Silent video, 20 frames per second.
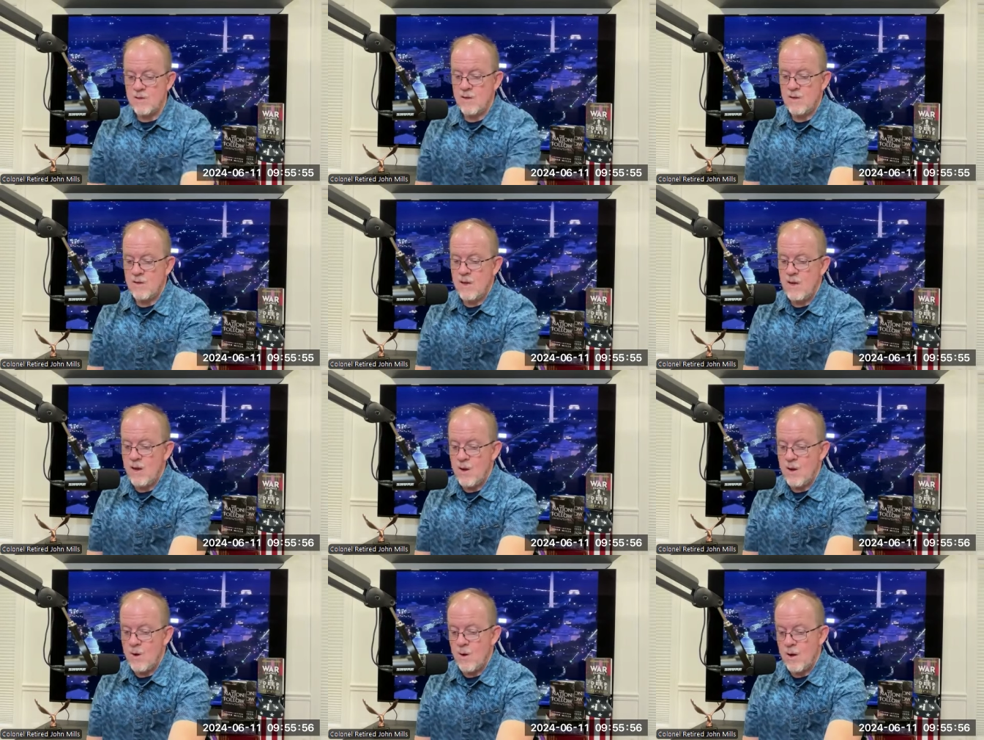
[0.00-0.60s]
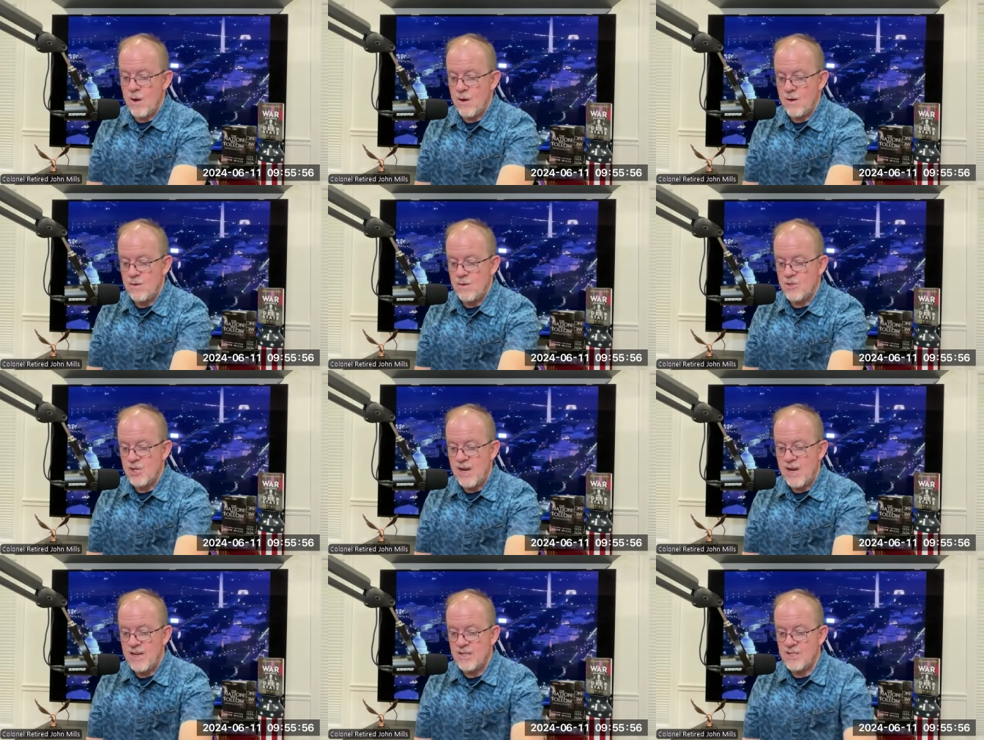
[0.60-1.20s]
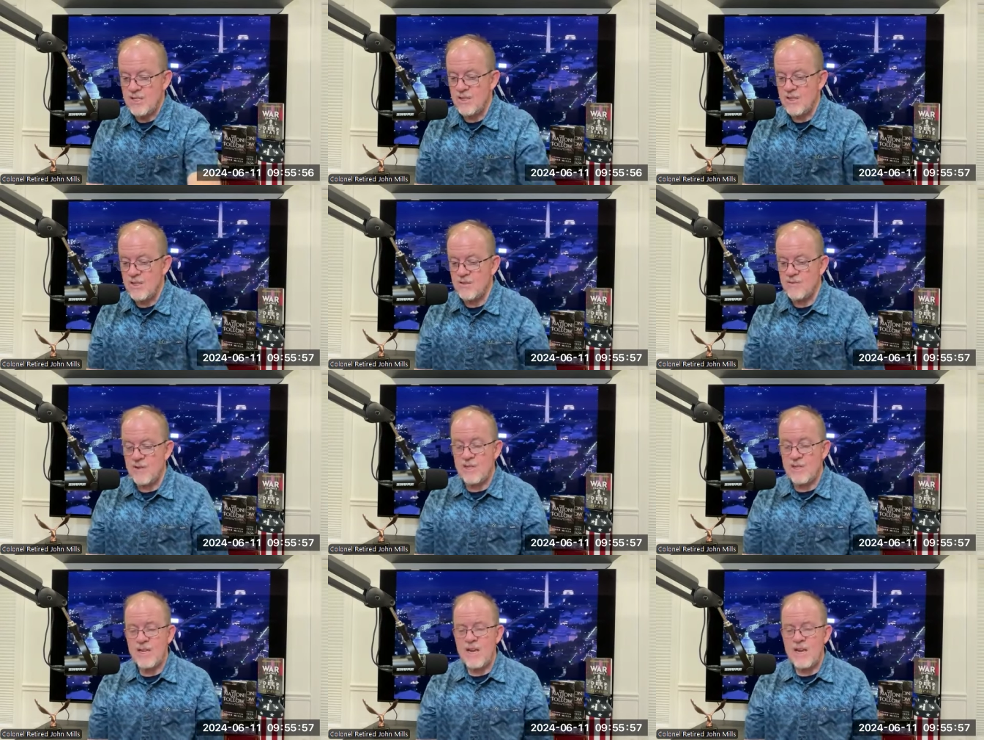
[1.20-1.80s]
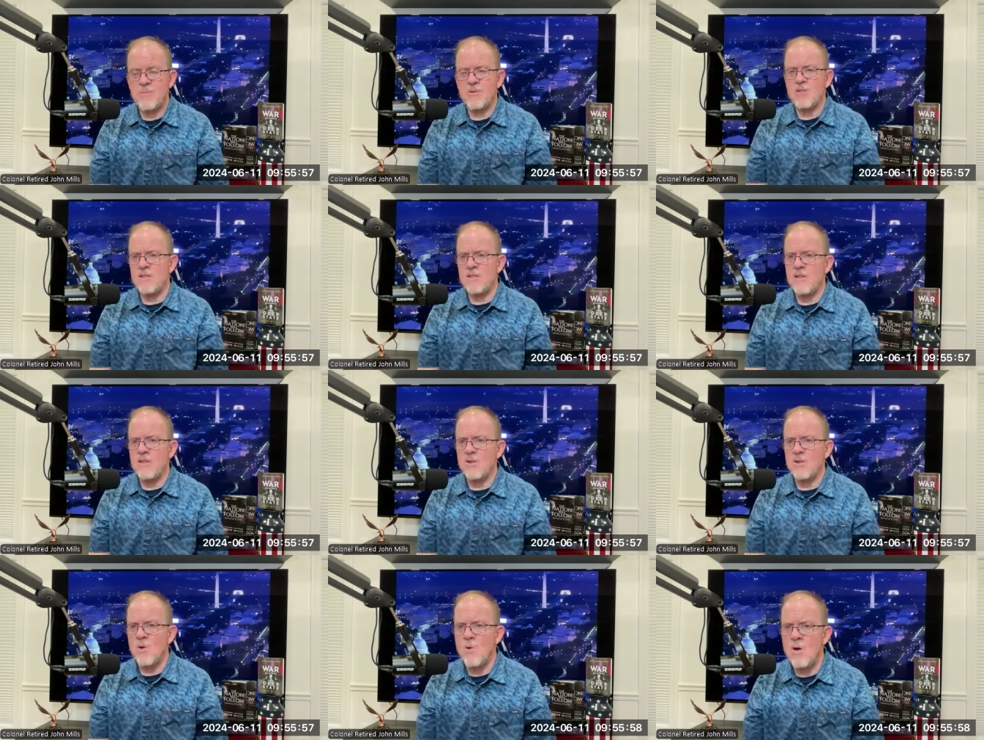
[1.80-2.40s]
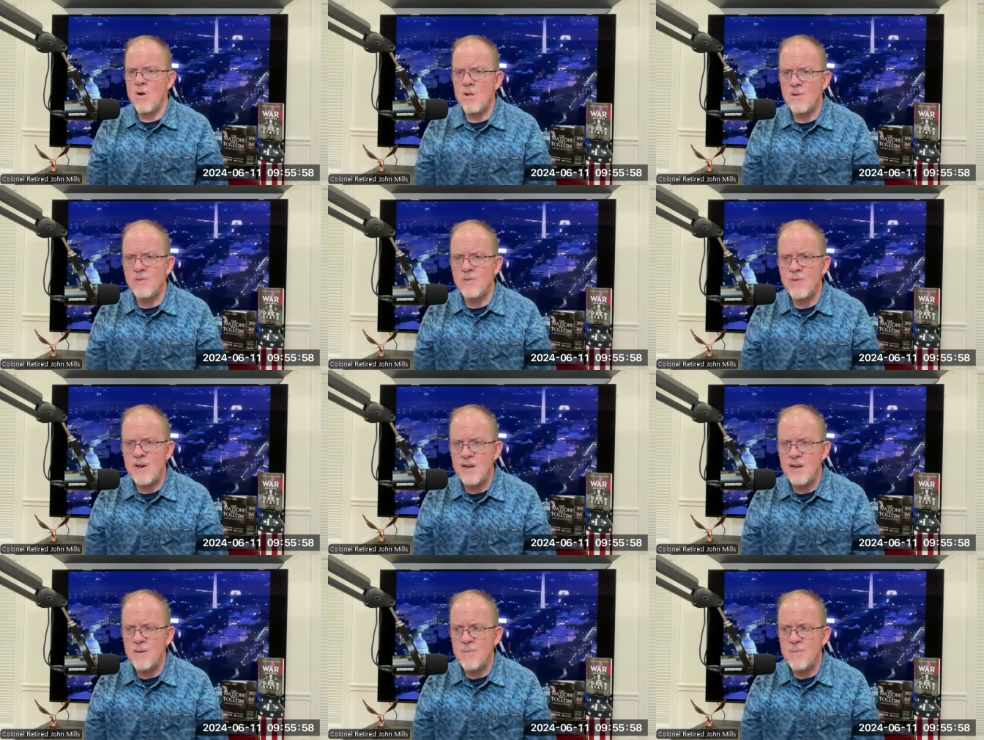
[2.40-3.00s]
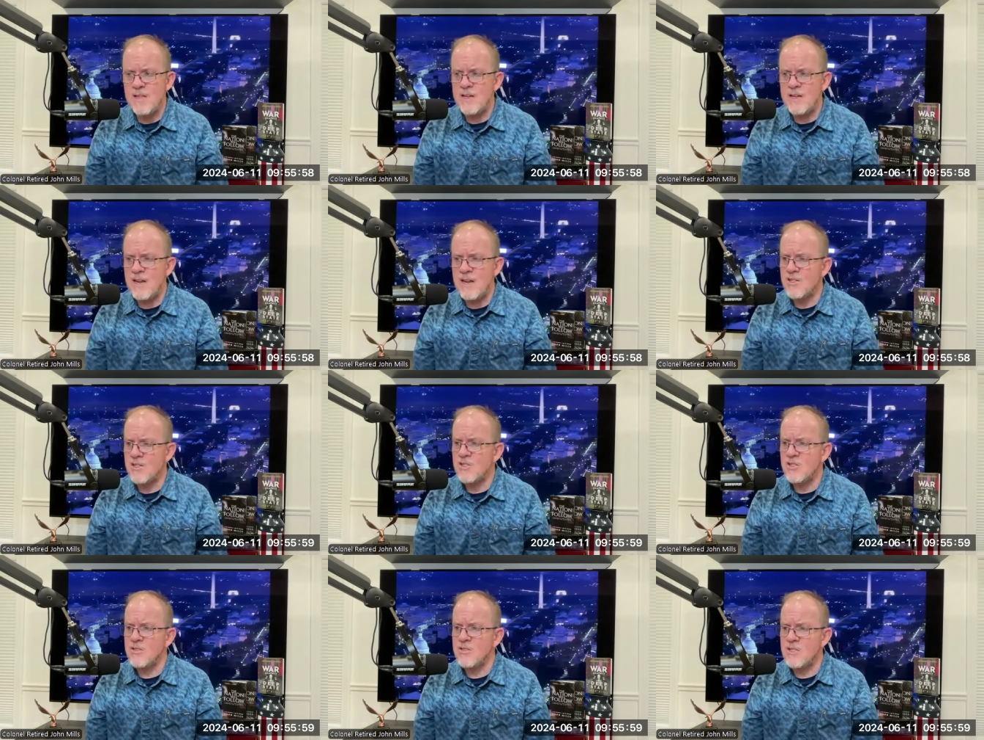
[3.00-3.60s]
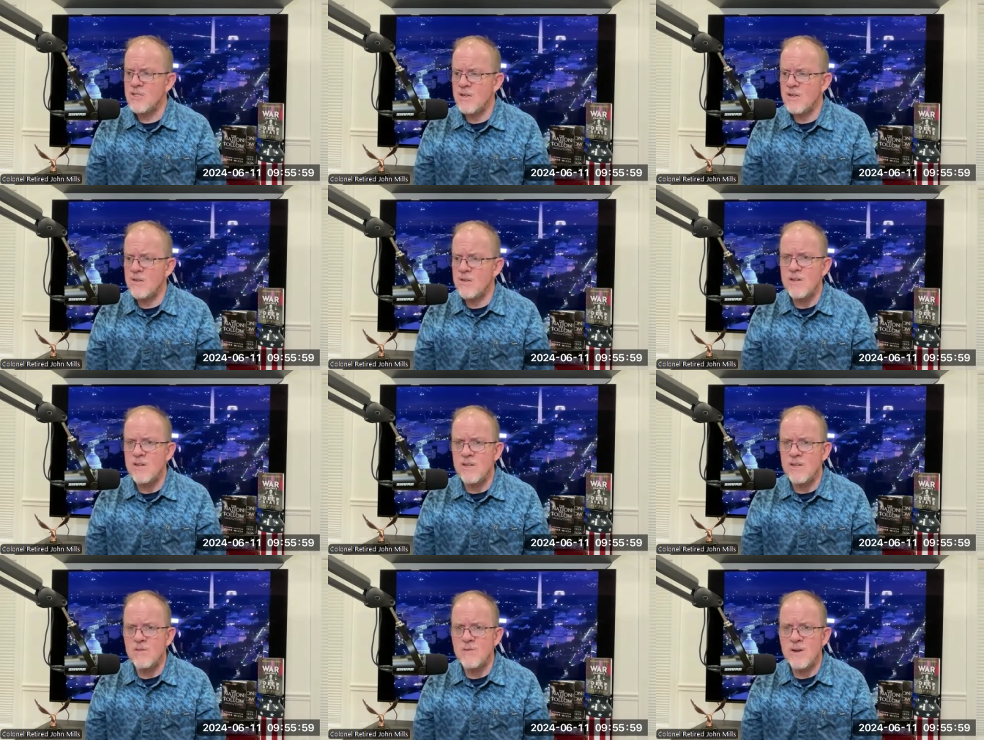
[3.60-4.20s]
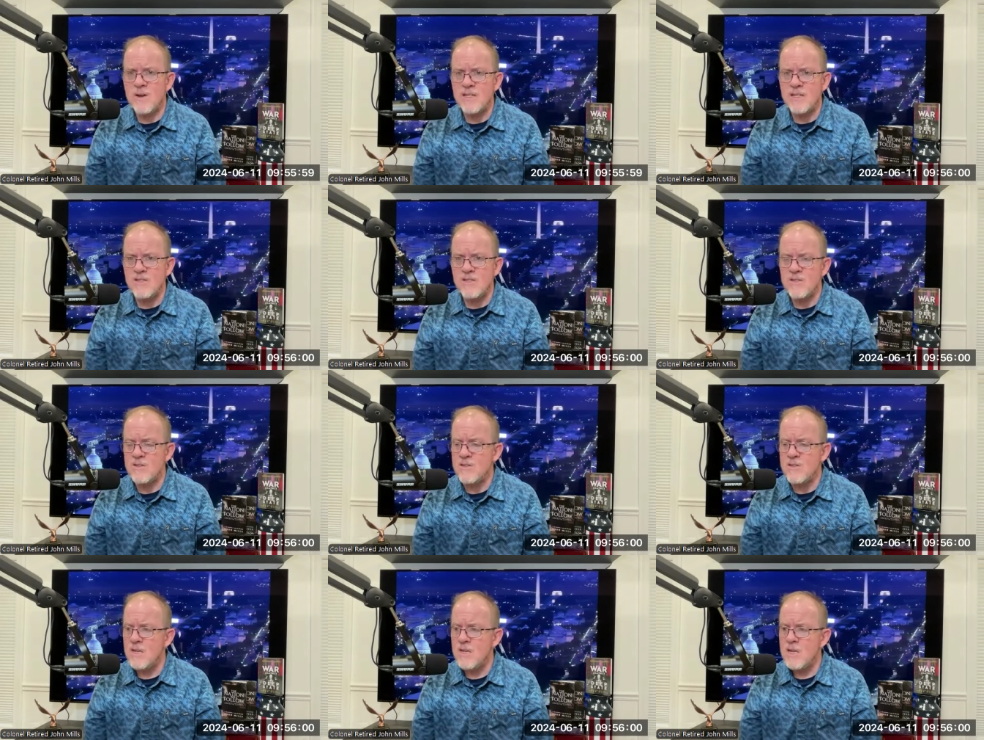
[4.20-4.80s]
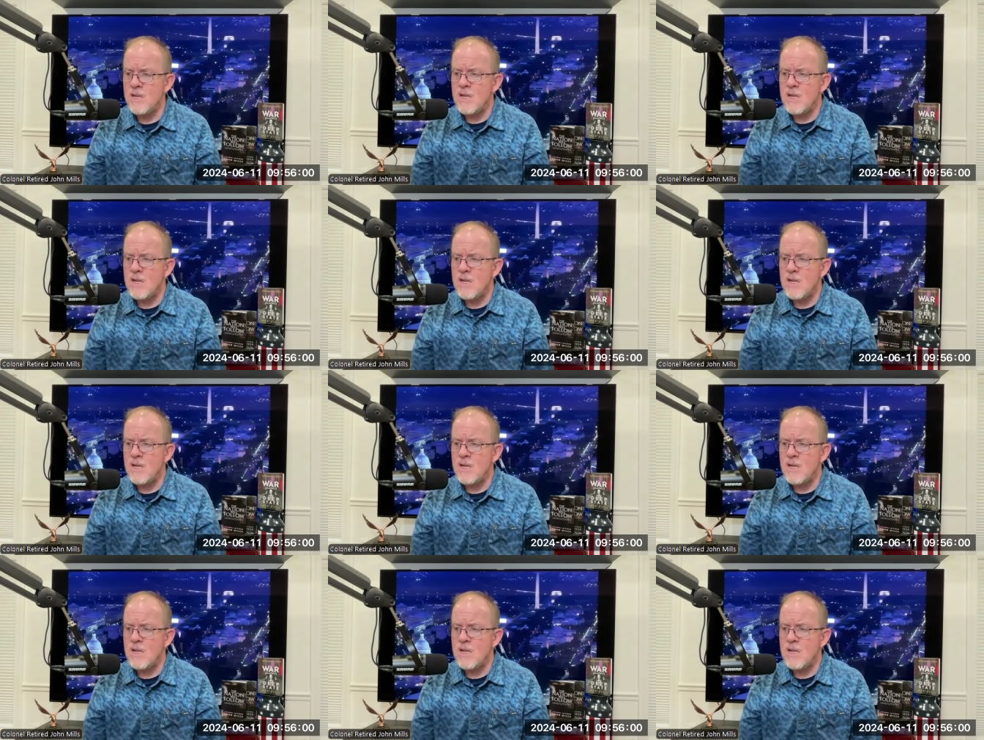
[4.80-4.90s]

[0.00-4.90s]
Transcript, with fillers: you know uh, Jake Sullivan is absolutely unqualified to be the oh. national security advisor.